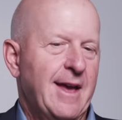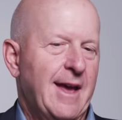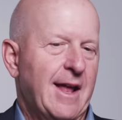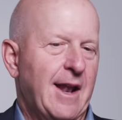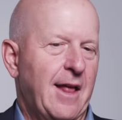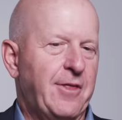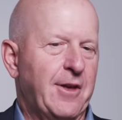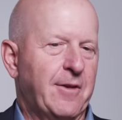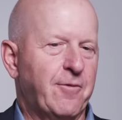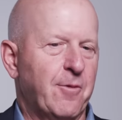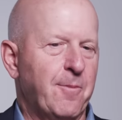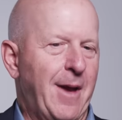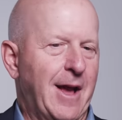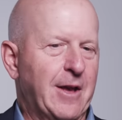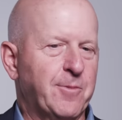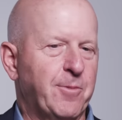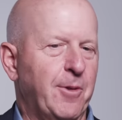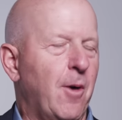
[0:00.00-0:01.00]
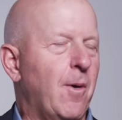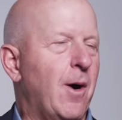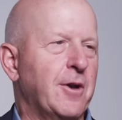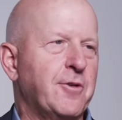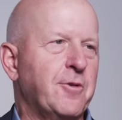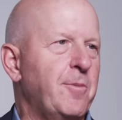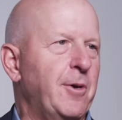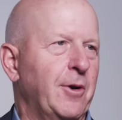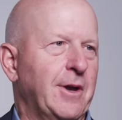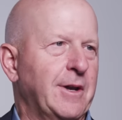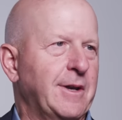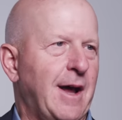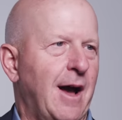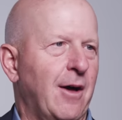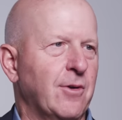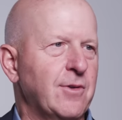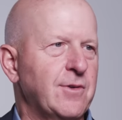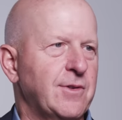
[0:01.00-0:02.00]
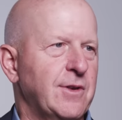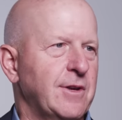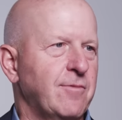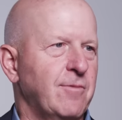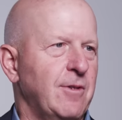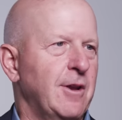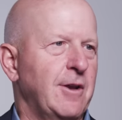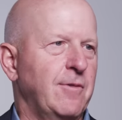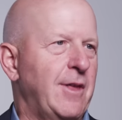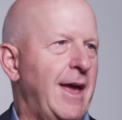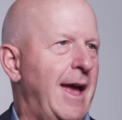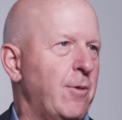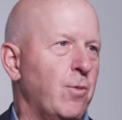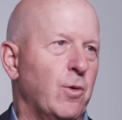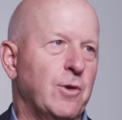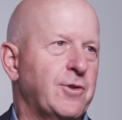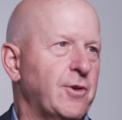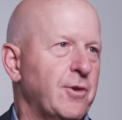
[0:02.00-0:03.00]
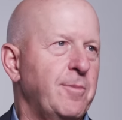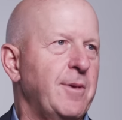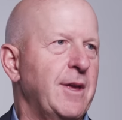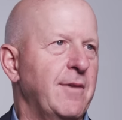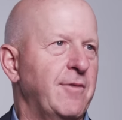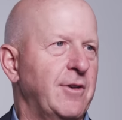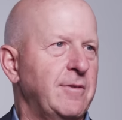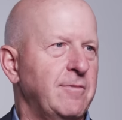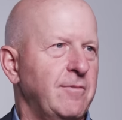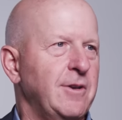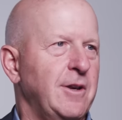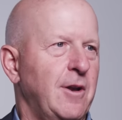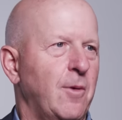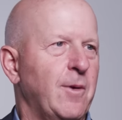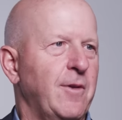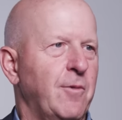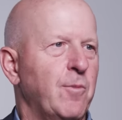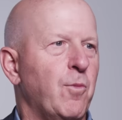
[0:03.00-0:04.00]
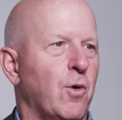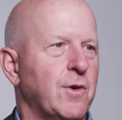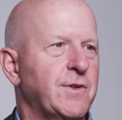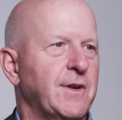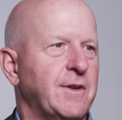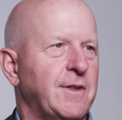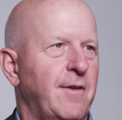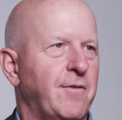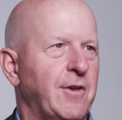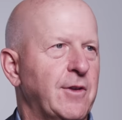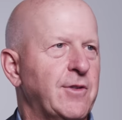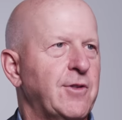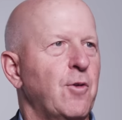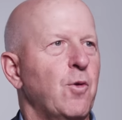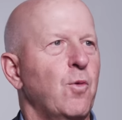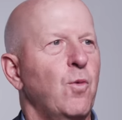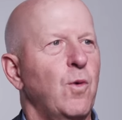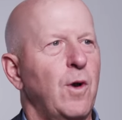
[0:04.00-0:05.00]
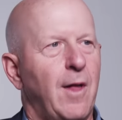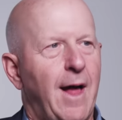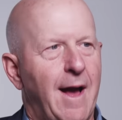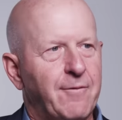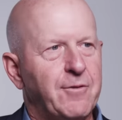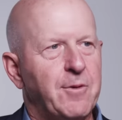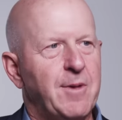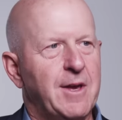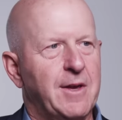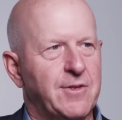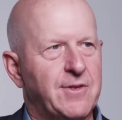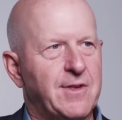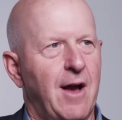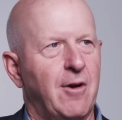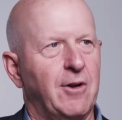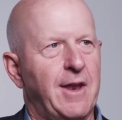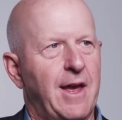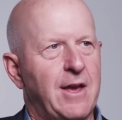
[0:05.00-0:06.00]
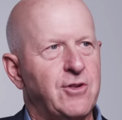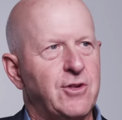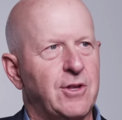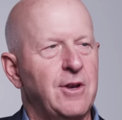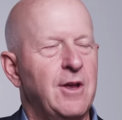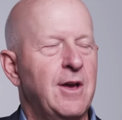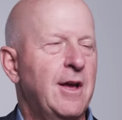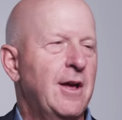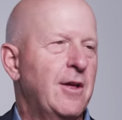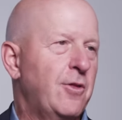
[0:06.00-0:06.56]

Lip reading: And I think for banks below $100 billion, the headwinds could be even more significant. So there will have to be consolidation.